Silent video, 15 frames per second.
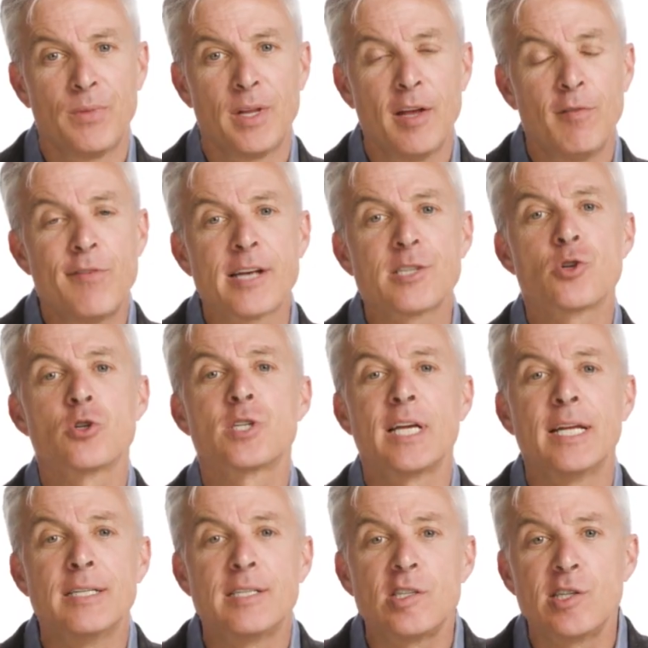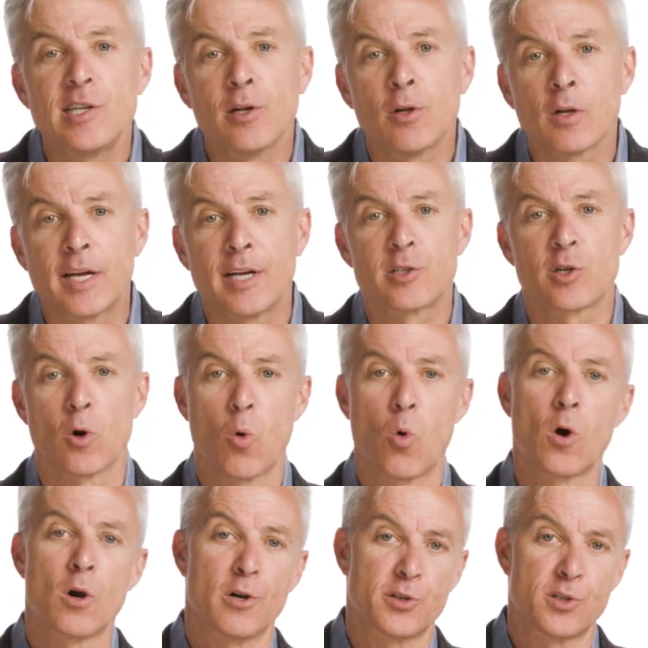Investors can still enter
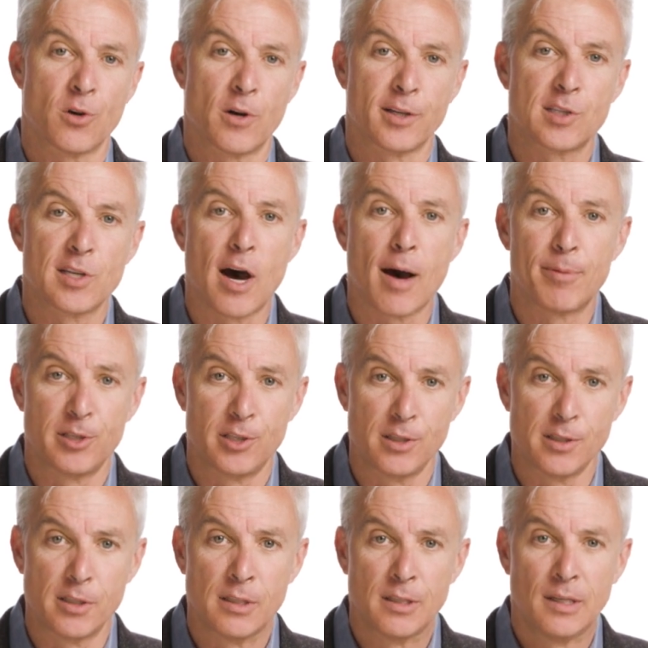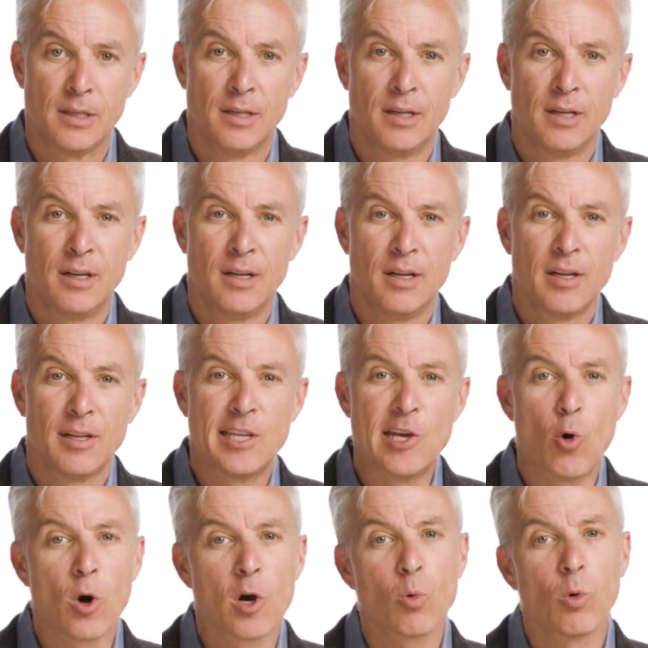orders during stoppages. The
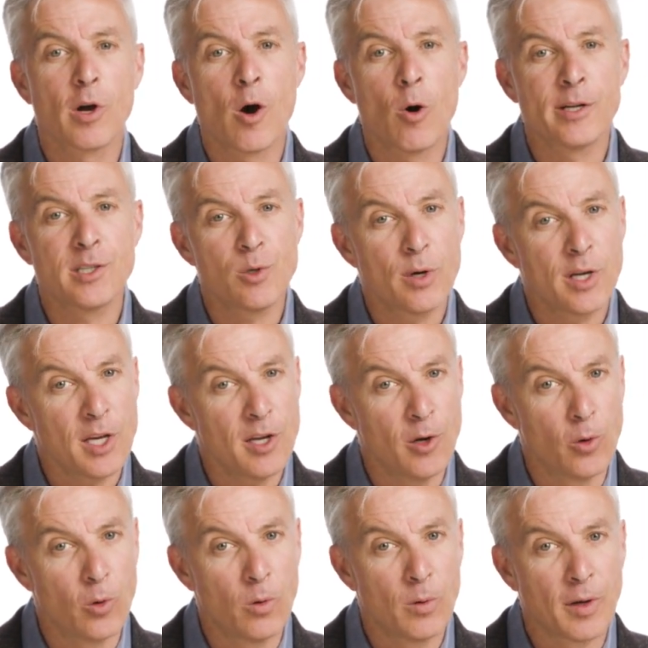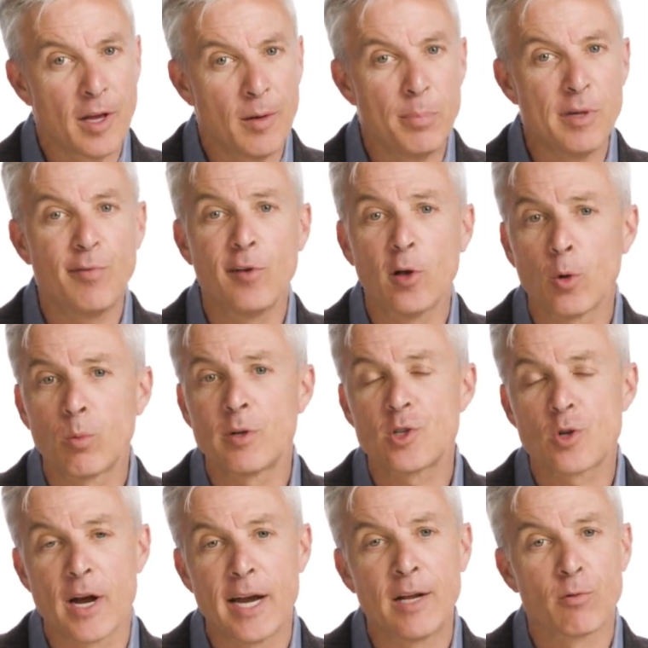order will go into a queue and be filled when
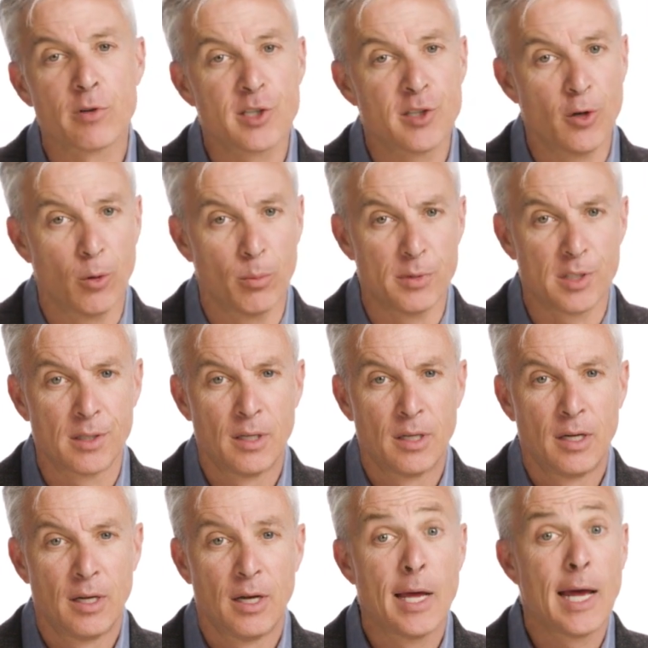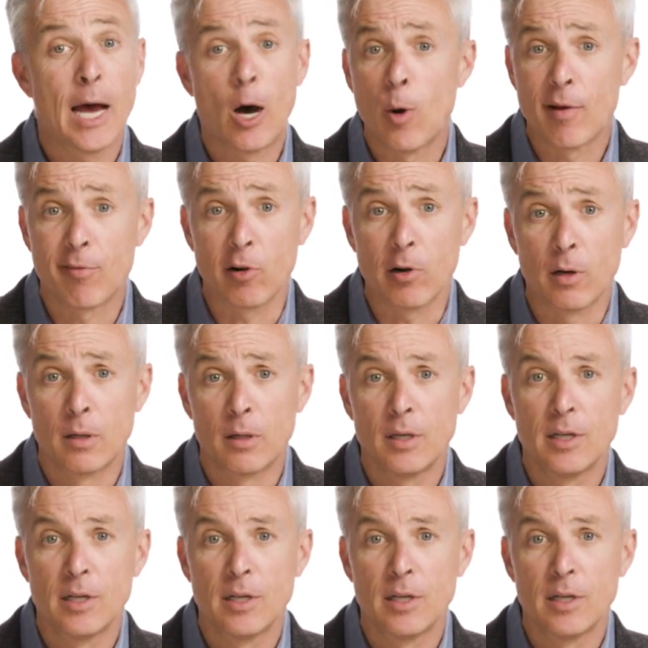trading resumes. However,